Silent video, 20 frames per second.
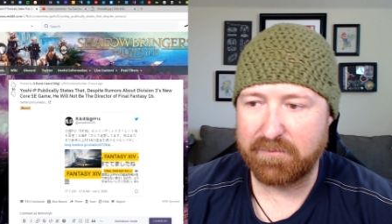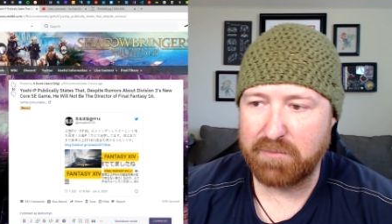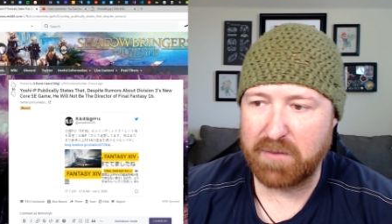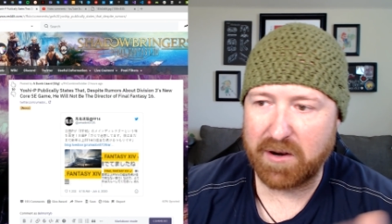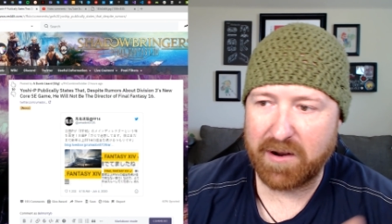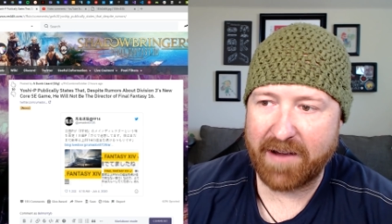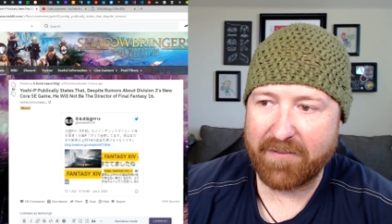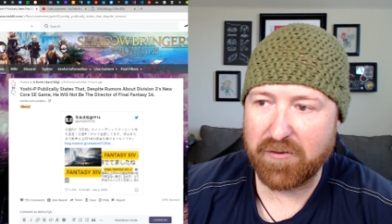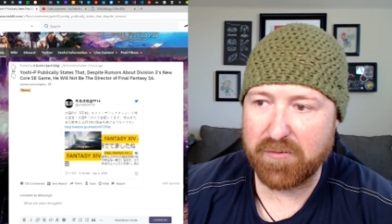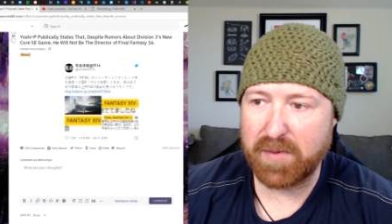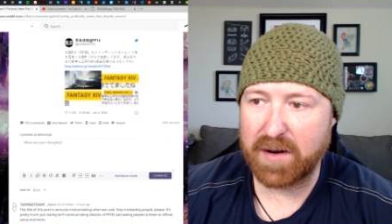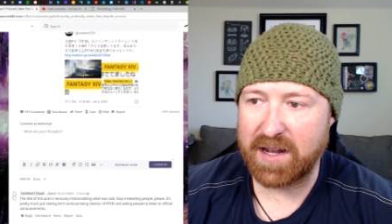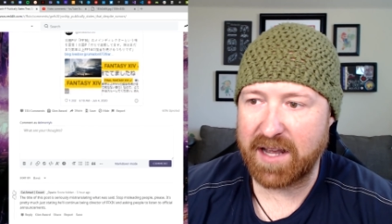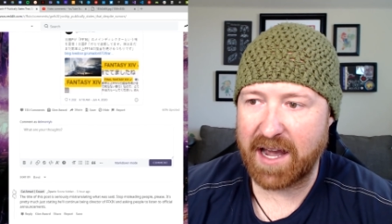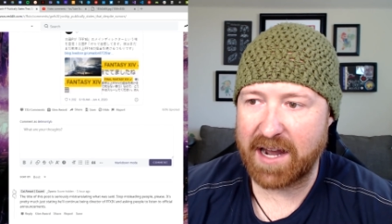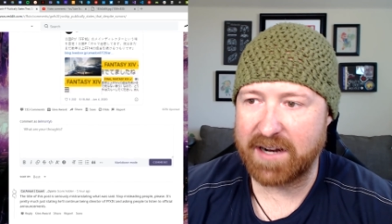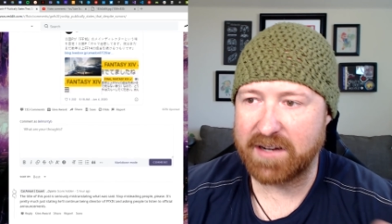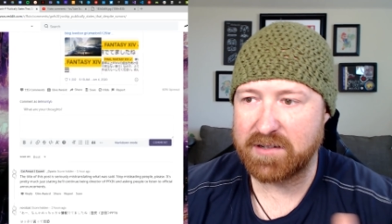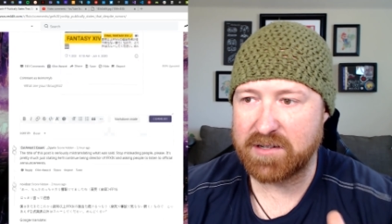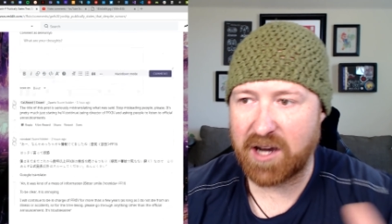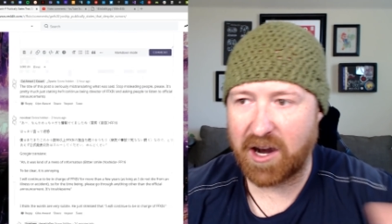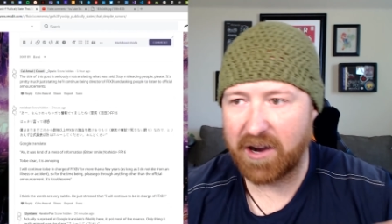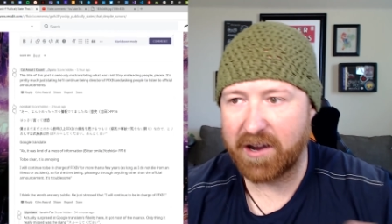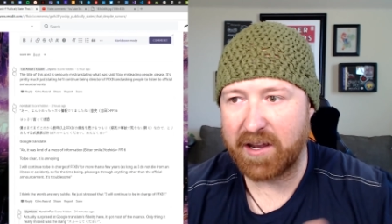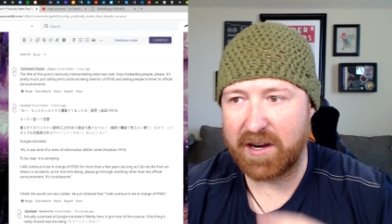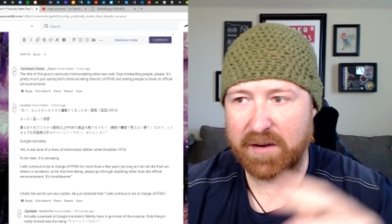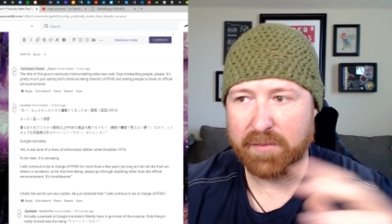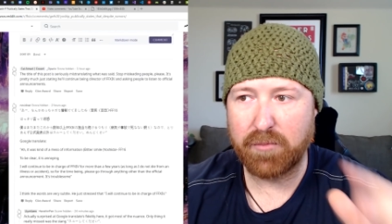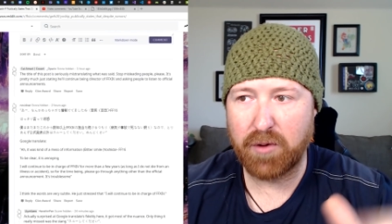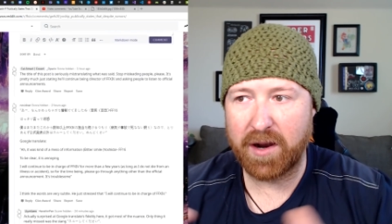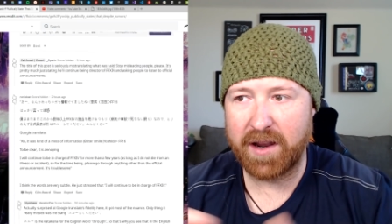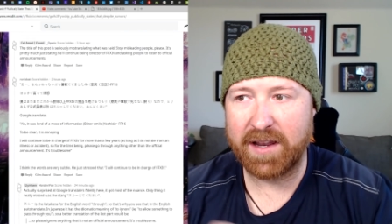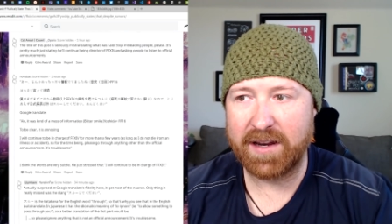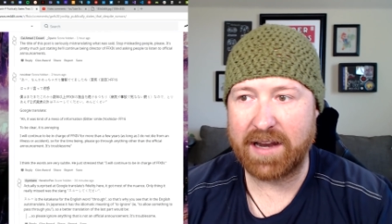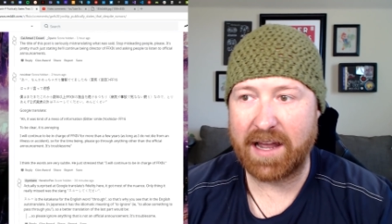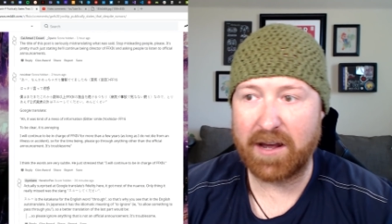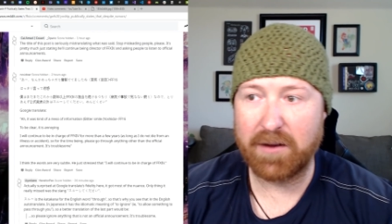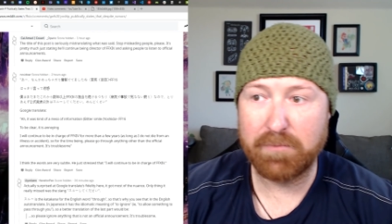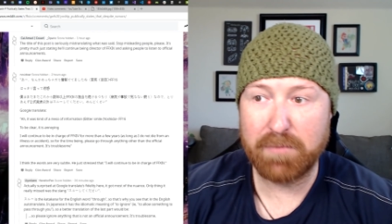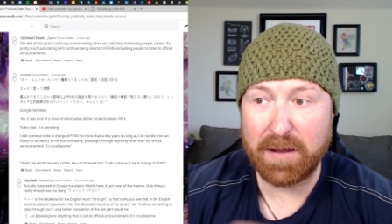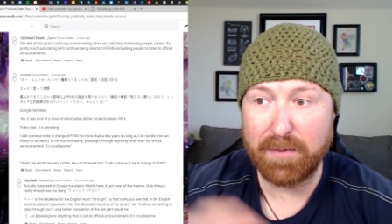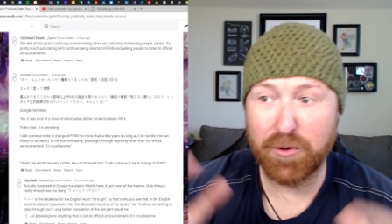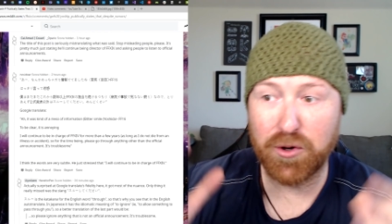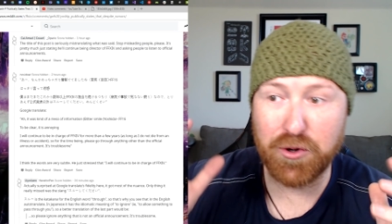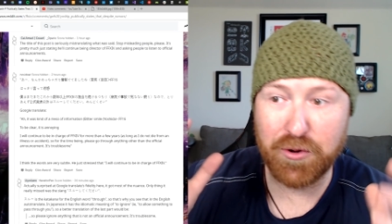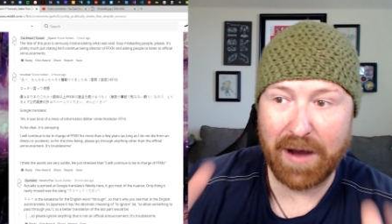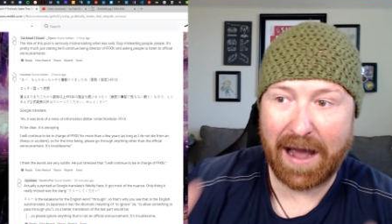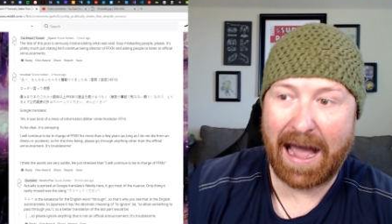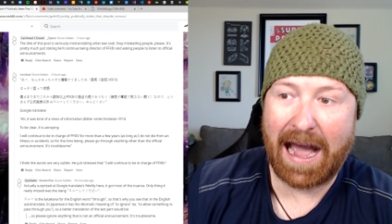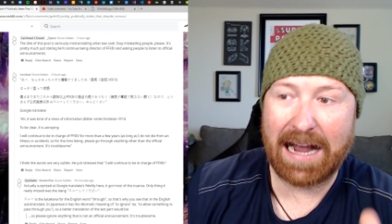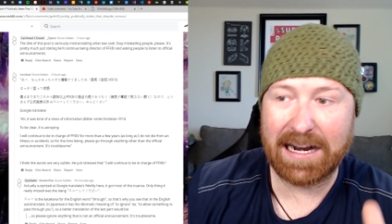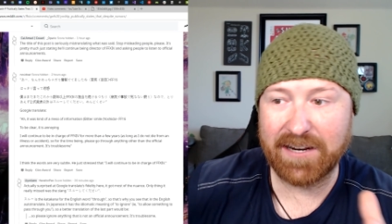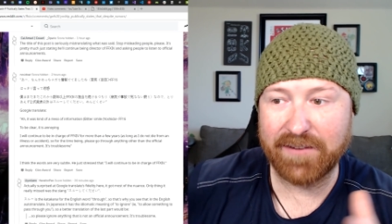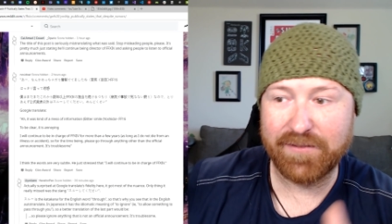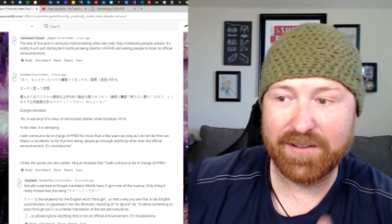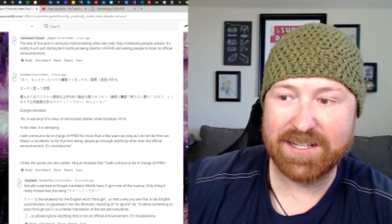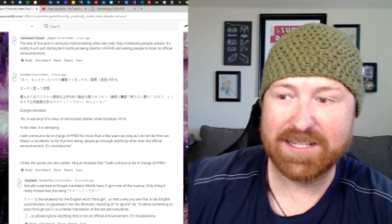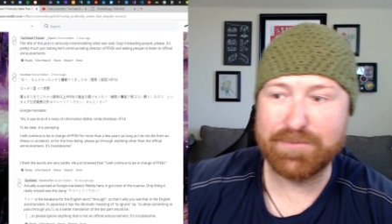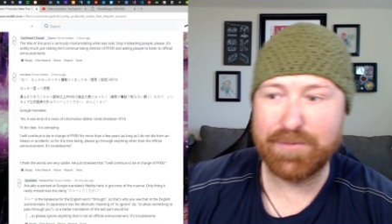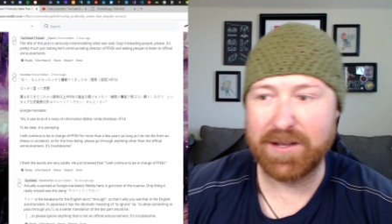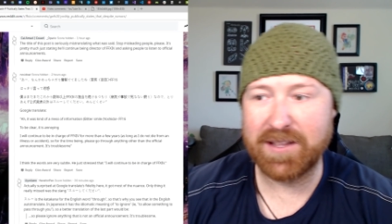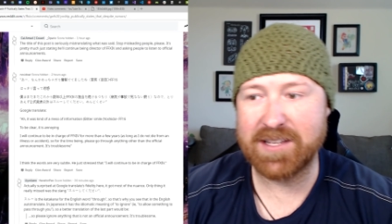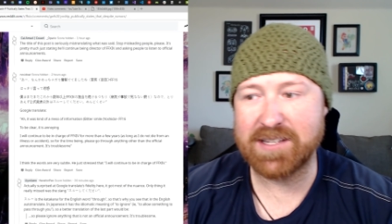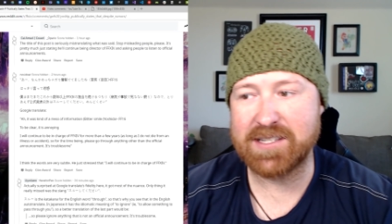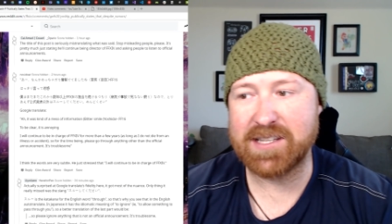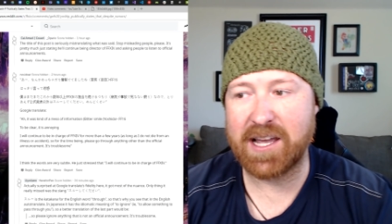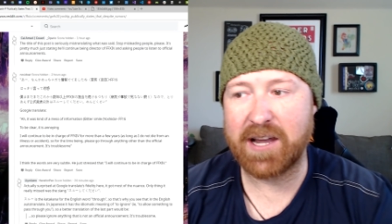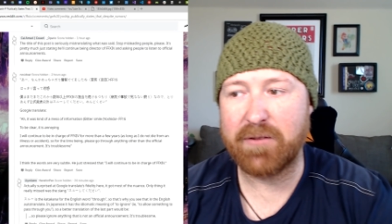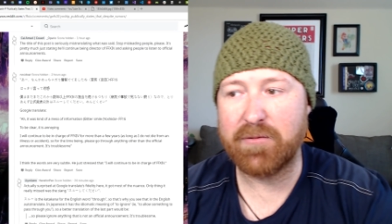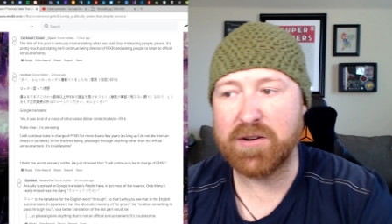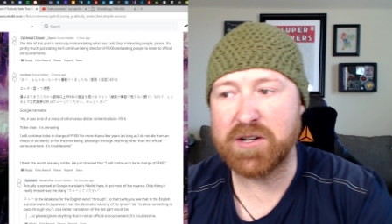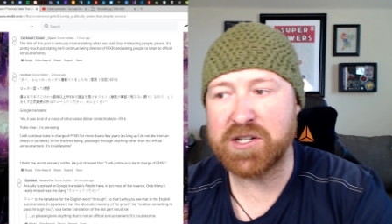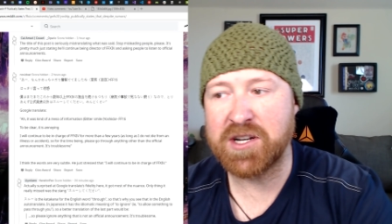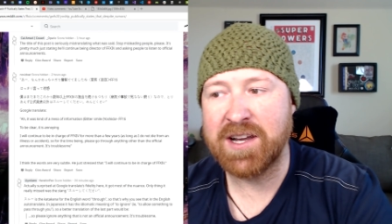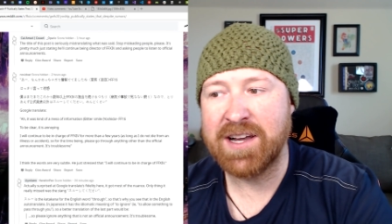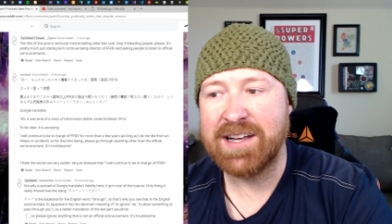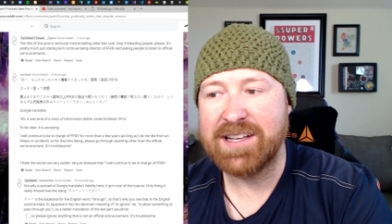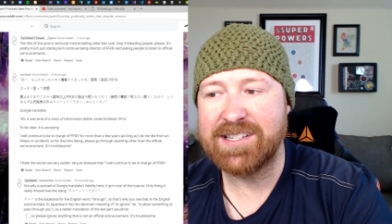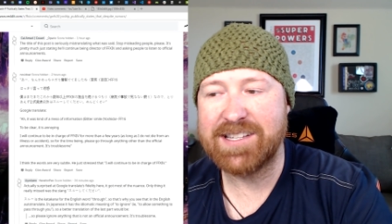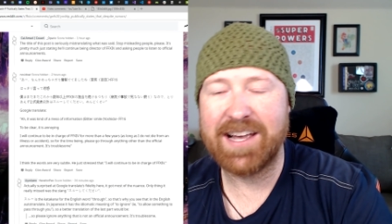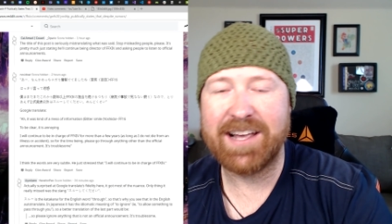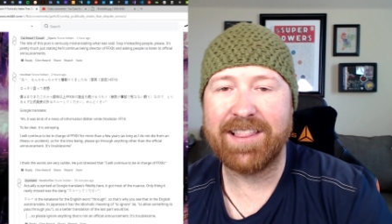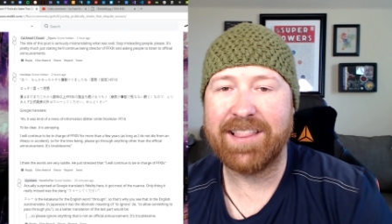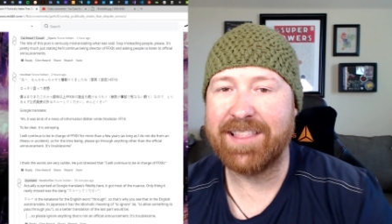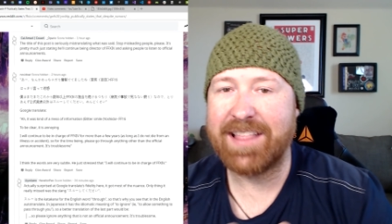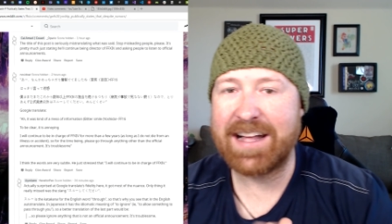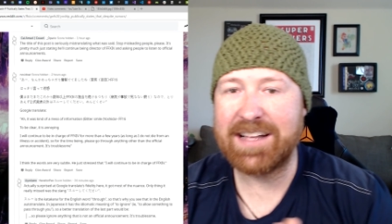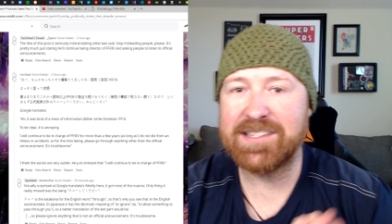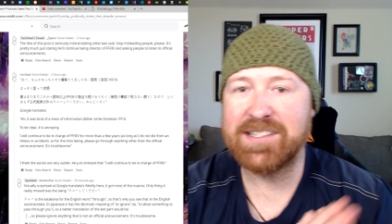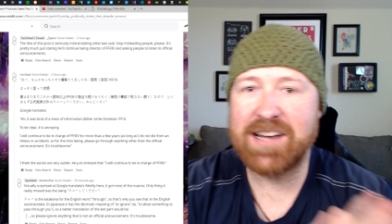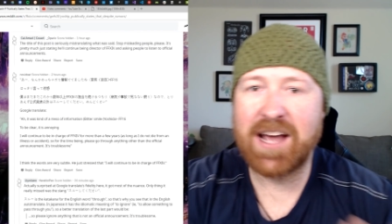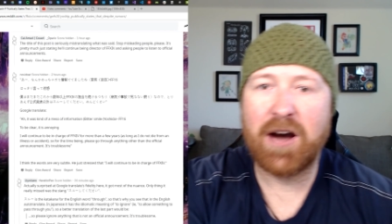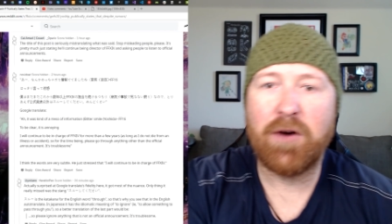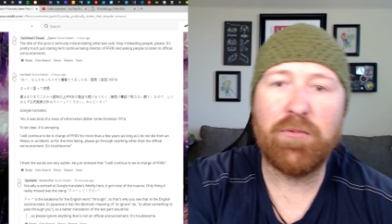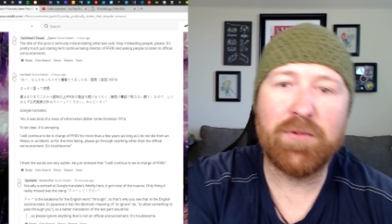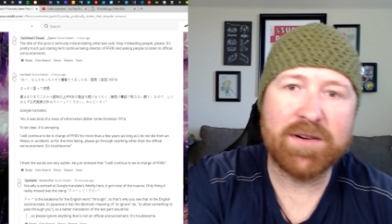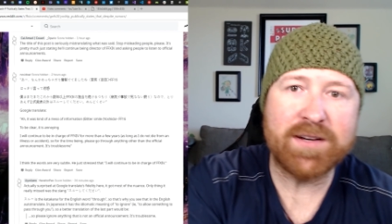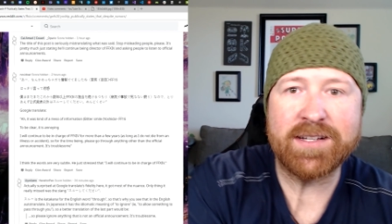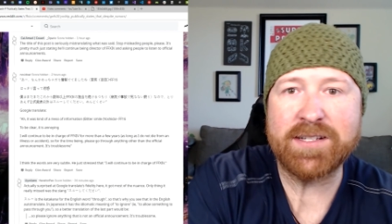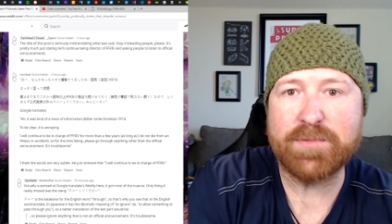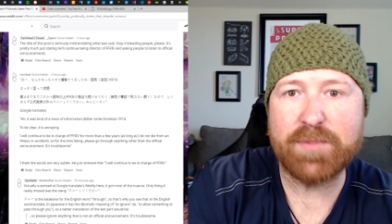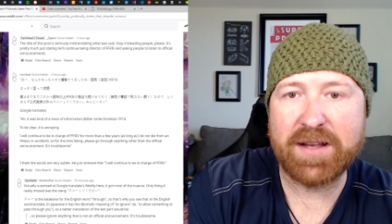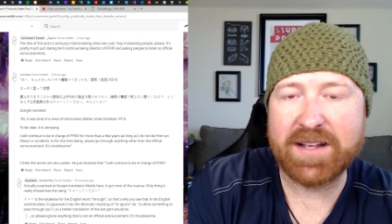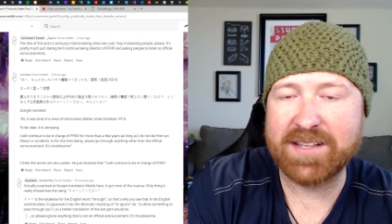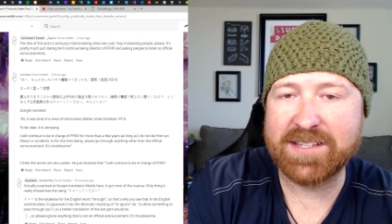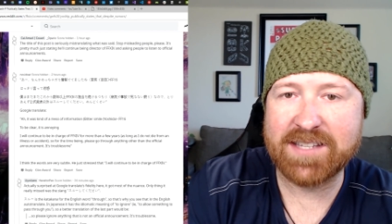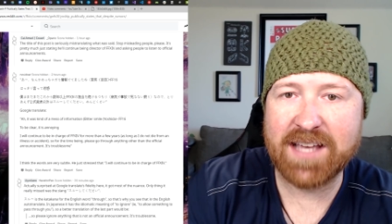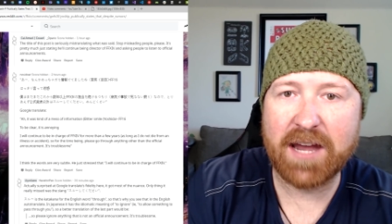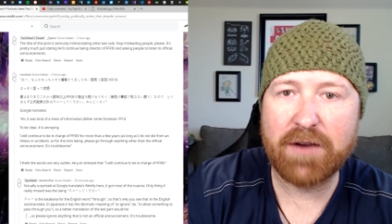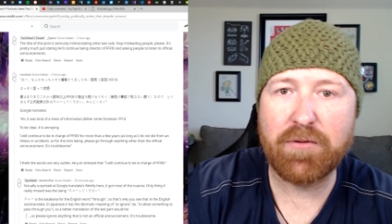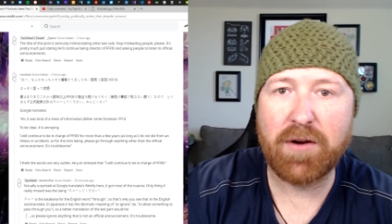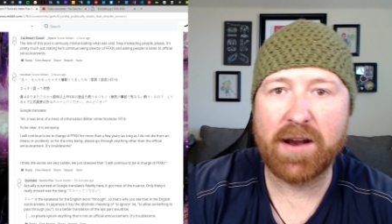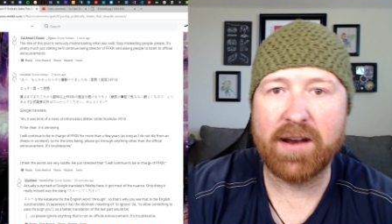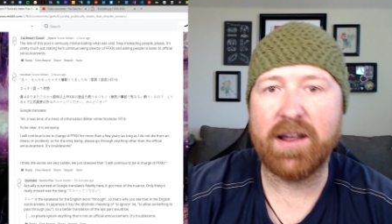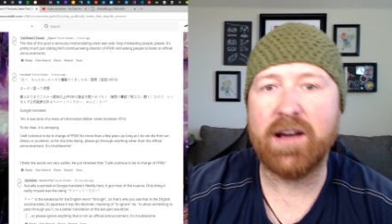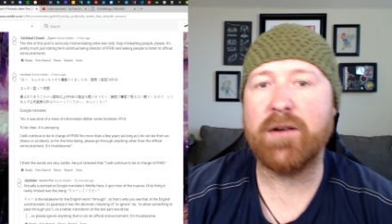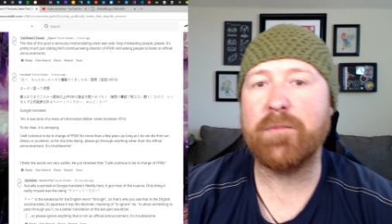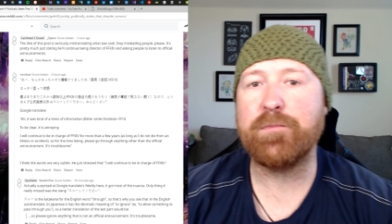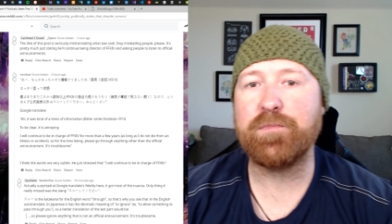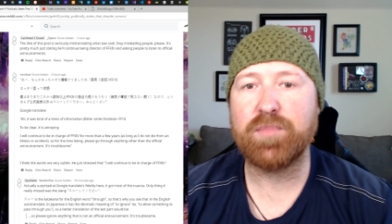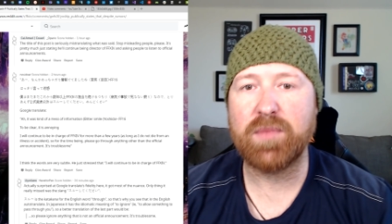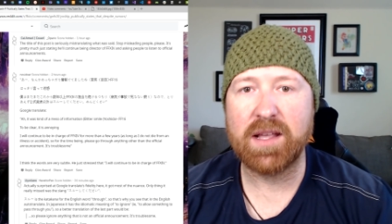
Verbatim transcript: you know, everybody kind of talking and breaking down, people who actively speak this language saying that that's not what is being said right now.